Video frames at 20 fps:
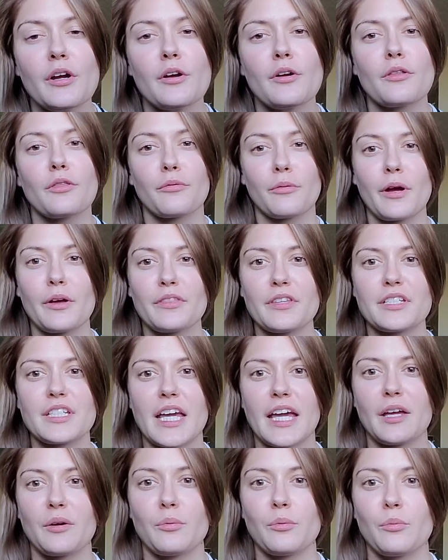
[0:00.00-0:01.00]
throughout the
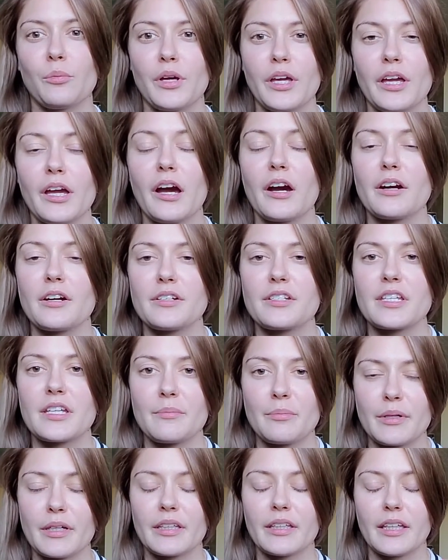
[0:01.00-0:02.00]
day, we are
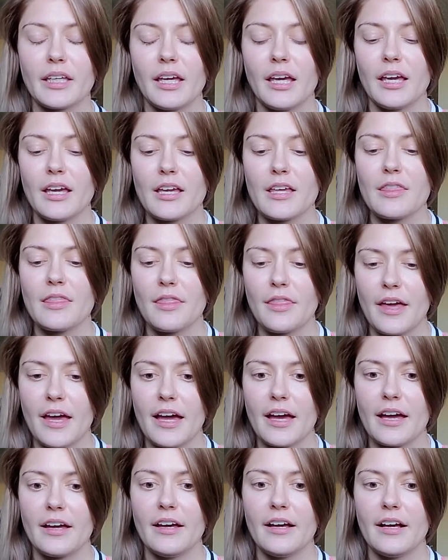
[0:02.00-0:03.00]
typically in
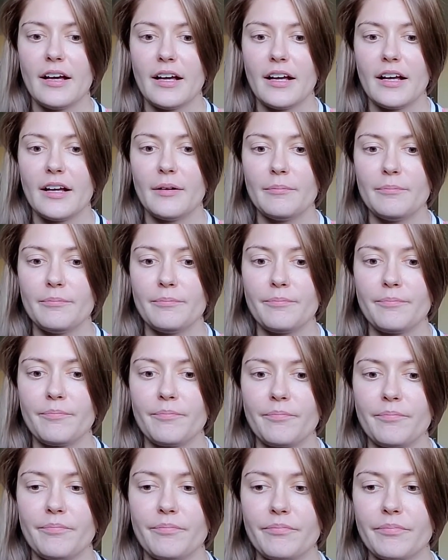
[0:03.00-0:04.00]
that
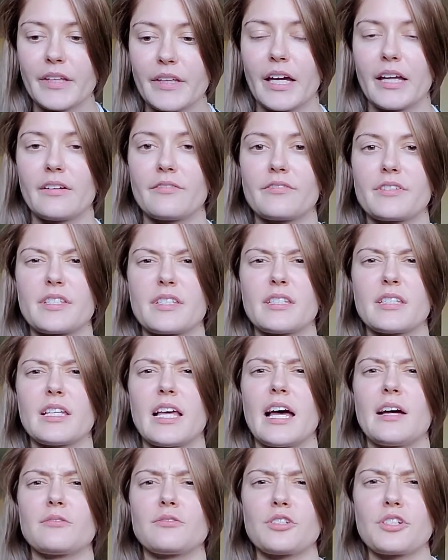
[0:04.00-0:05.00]
kind of
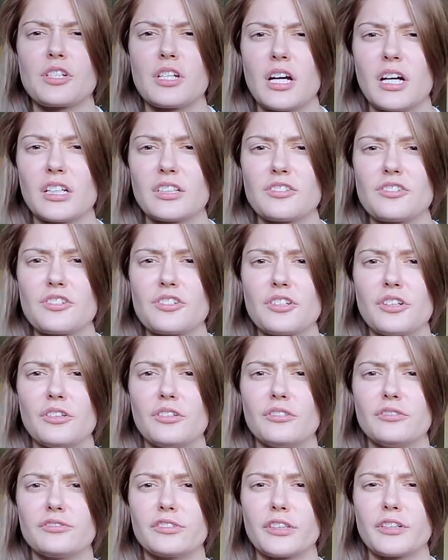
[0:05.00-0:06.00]
slouched, hunched
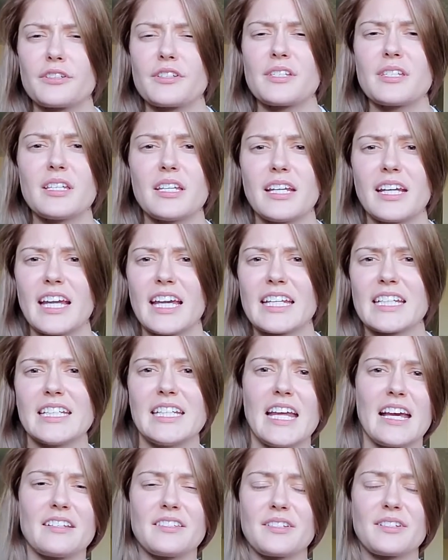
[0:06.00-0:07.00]
over, sitting at a
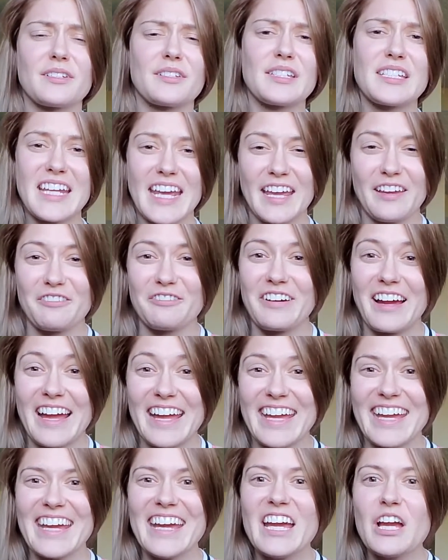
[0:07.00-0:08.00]
desk state,
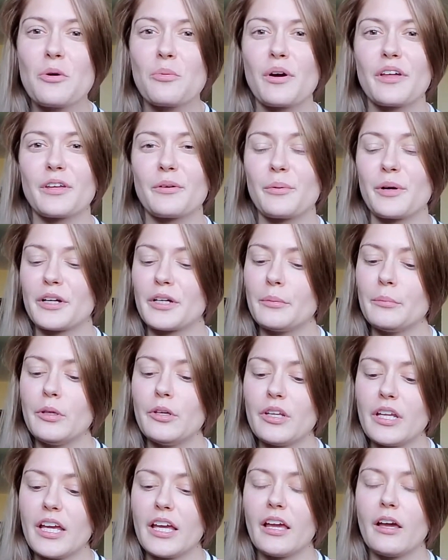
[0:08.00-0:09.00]
right? Whether we're
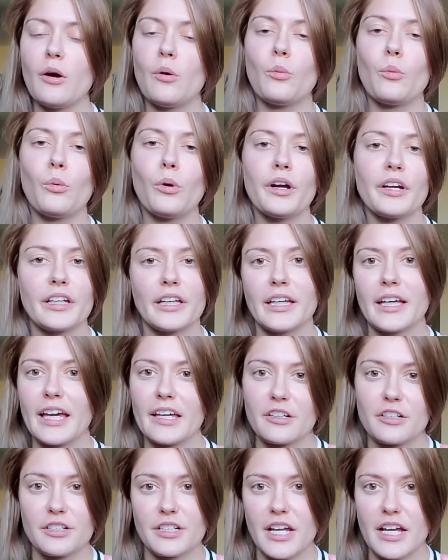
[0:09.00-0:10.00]
commuting, working
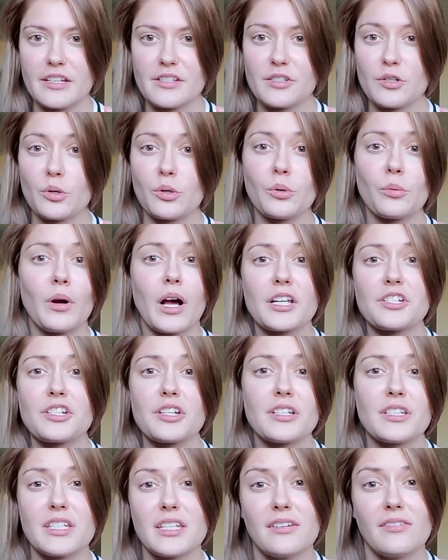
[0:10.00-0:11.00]
at our desk, or
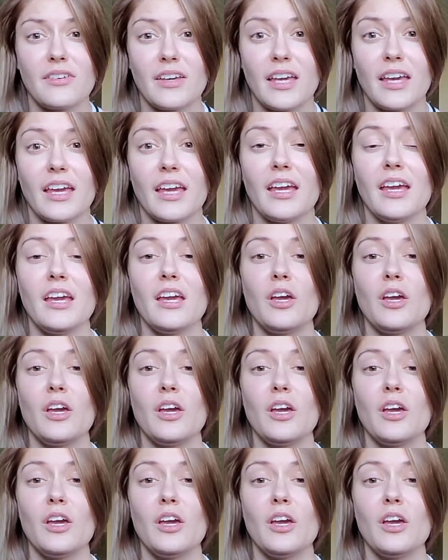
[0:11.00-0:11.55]
watching TV,